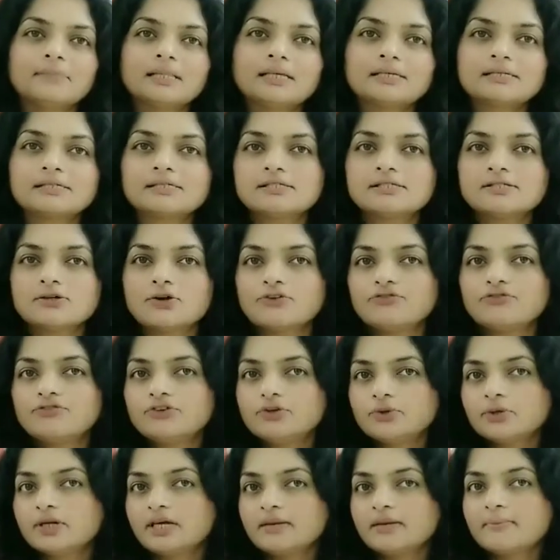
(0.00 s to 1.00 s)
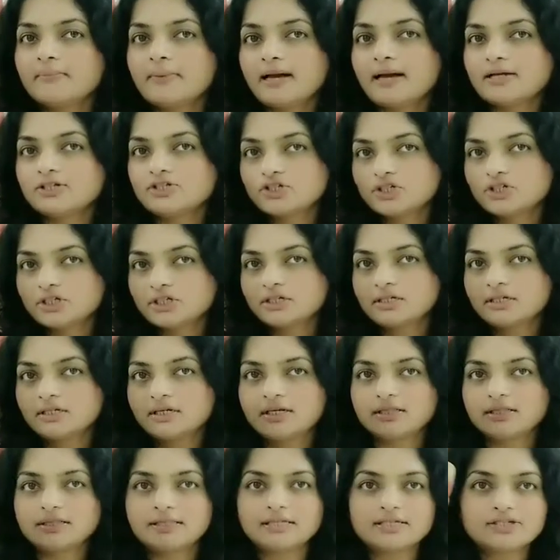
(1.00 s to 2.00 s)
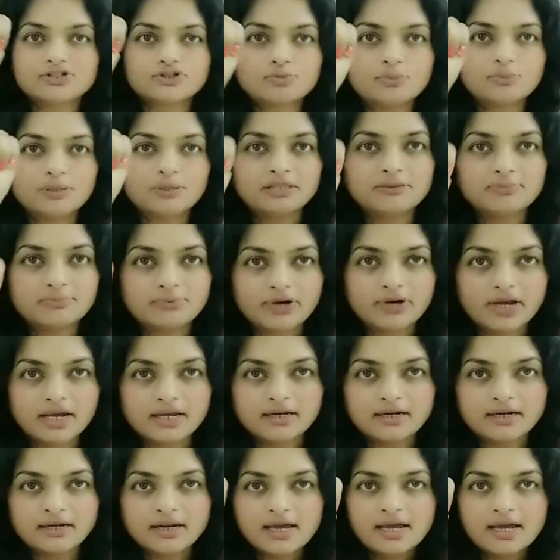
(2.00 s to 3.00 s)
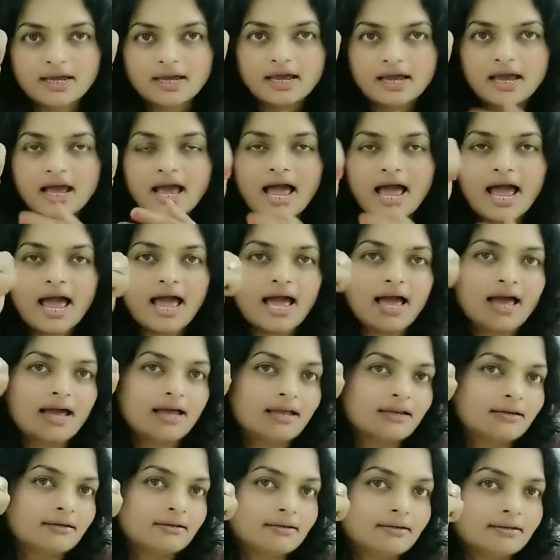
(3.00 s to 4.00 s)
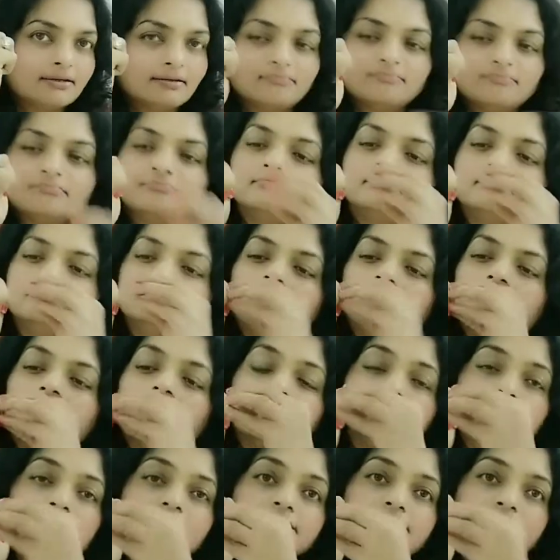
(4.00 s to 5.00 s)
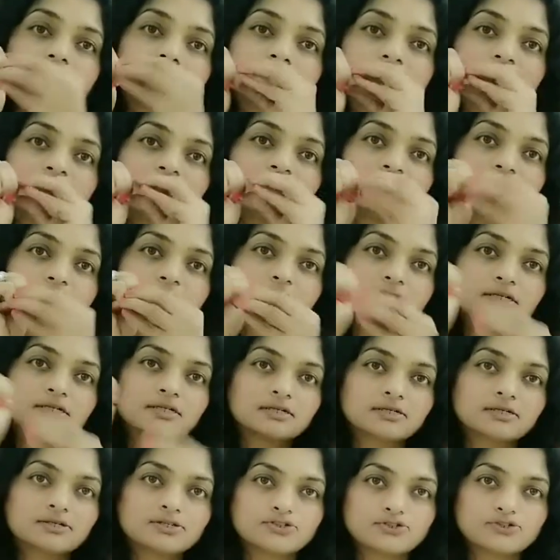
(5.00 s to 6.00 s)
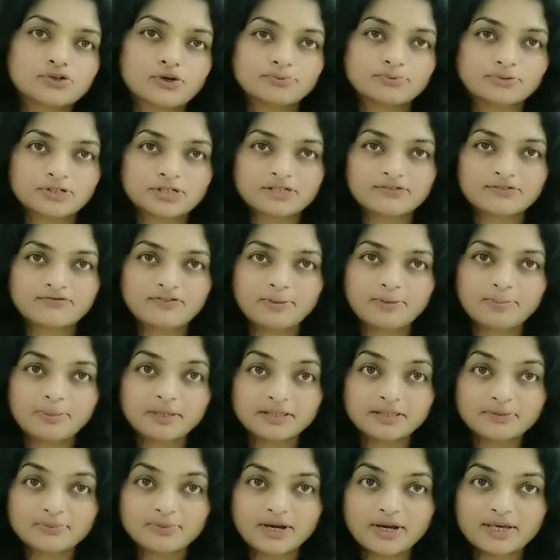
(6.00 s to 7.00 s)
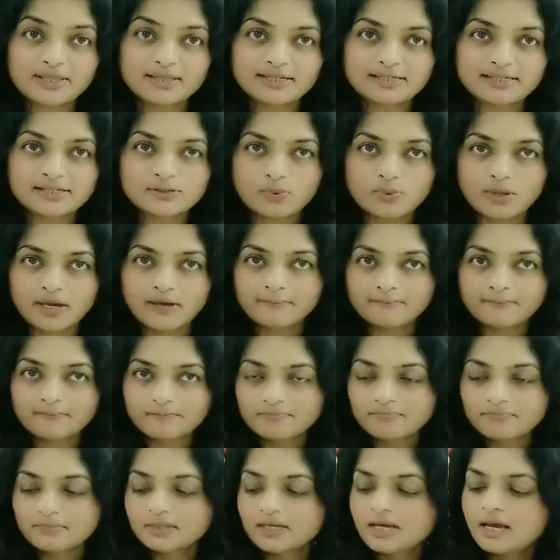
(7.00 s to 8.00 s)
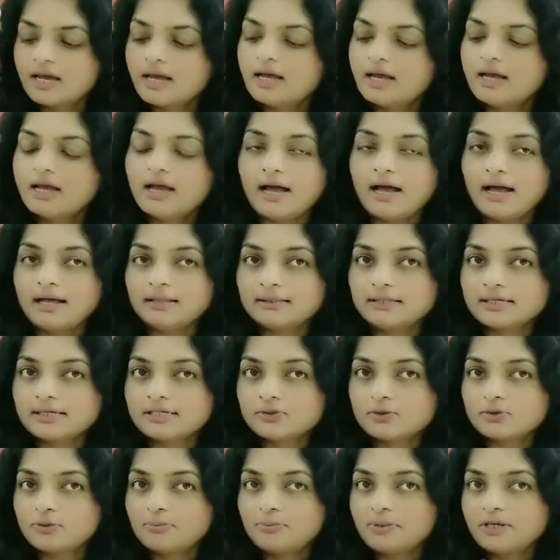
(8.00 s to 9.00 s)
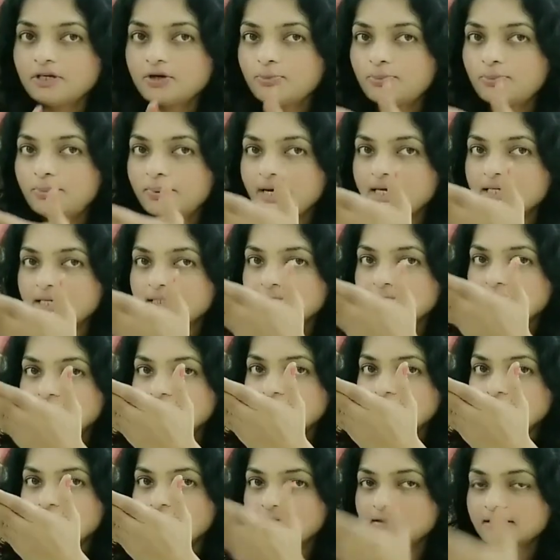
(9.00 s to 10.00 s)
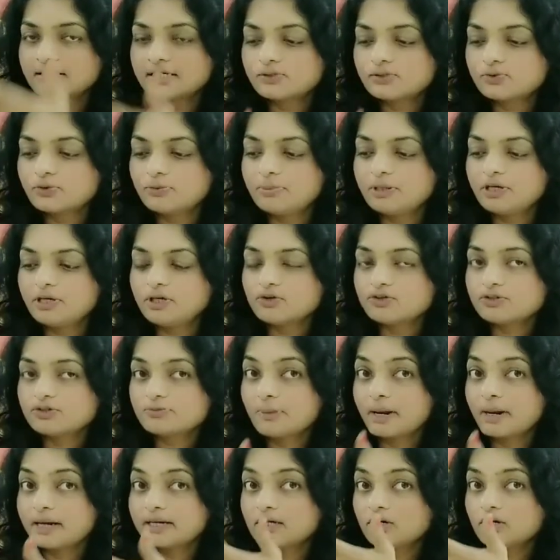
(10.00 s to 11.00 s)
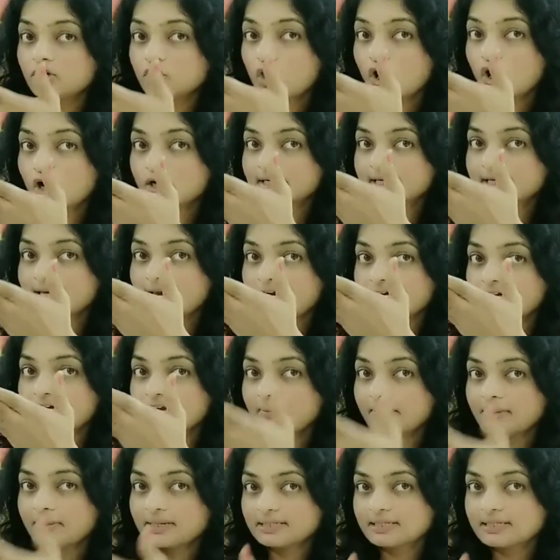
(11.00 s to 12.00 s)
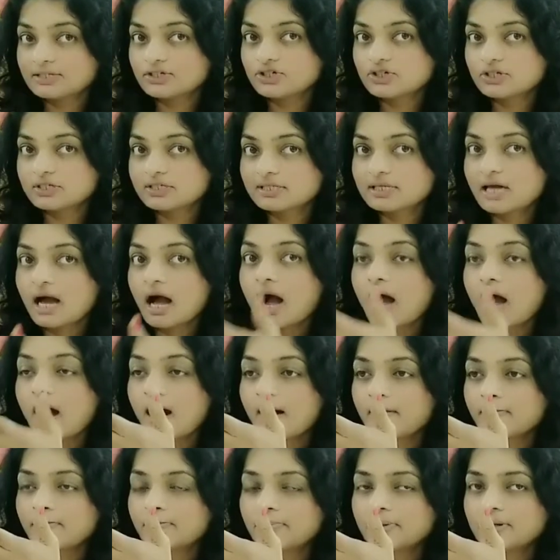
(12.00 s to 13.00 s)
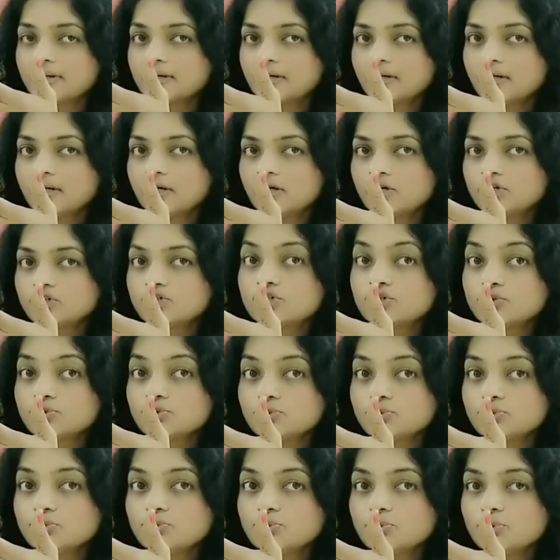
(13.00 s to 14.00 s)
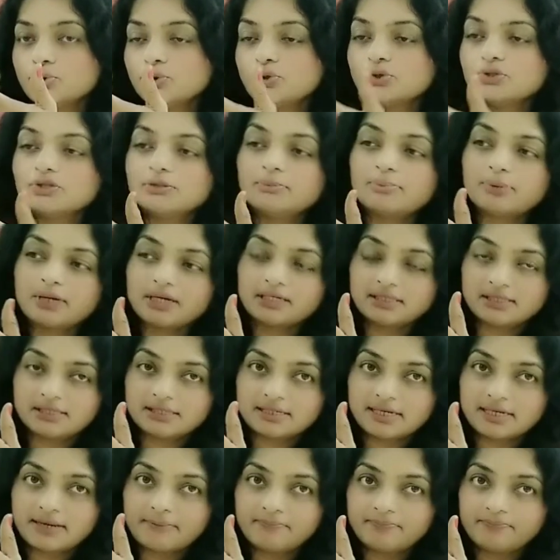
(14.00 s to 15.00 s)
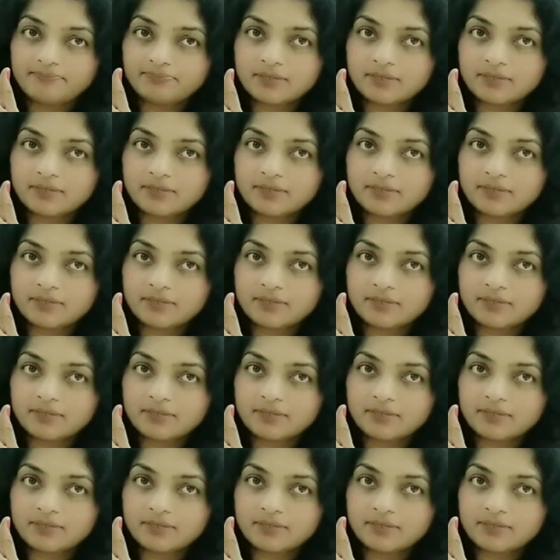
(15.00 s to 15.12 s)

So if you can imagine this to be the brain and the eyes in the front. So I'm just flipping the brain this way. And this would be your brain stem. This would be your spinal cord carrying messages up to the brain stem.